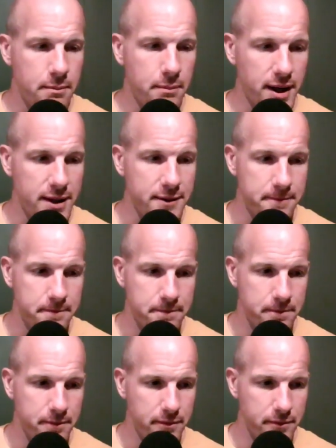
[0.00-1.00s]
But
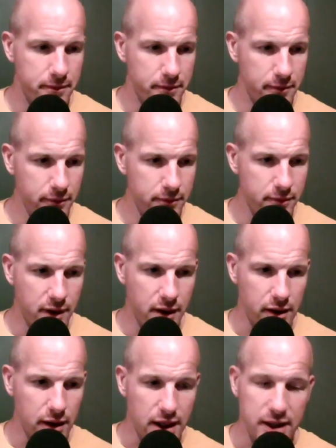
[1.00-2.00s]

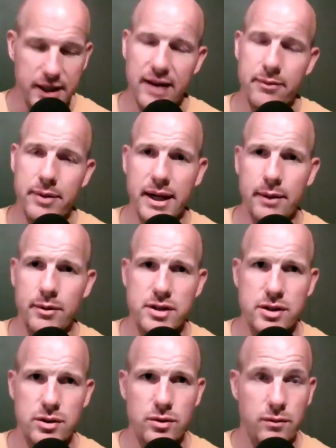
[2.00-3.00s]
luckily, I've been able
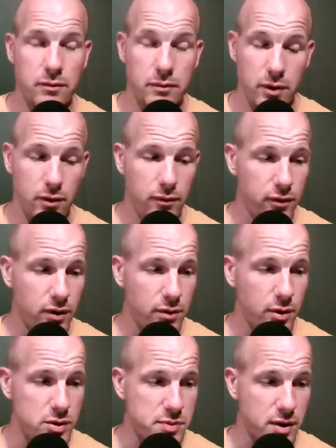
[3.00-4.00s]
to, for
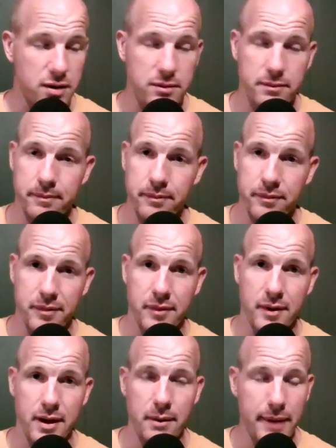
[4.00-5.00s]
the most part,
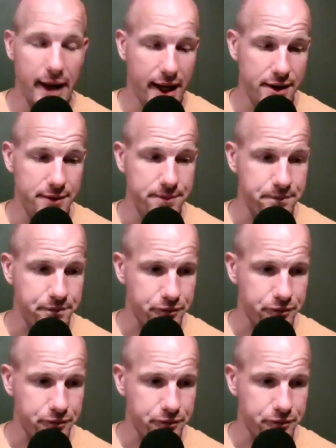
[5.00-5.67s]
combat it.